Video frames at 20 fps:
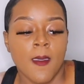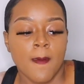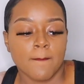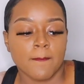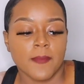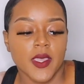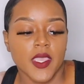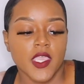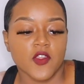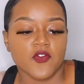
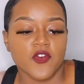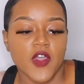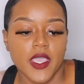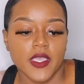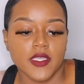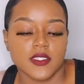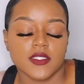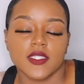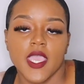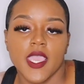But if I
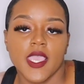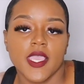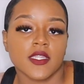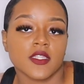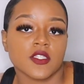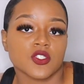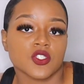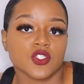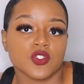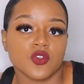could say
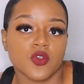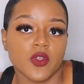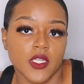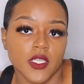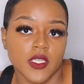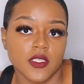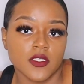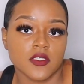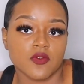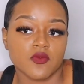in the
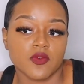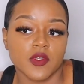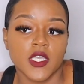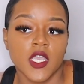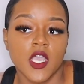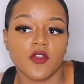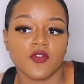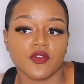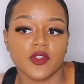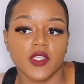shortest,
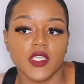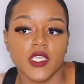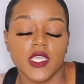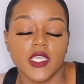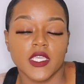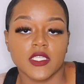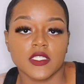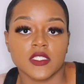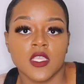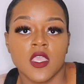recovery
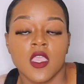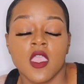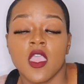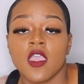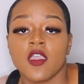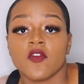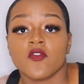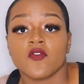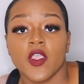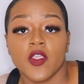is
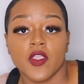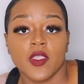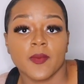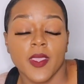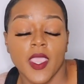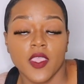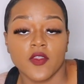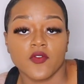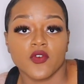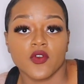very
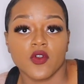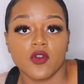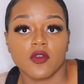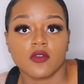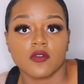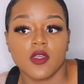painful.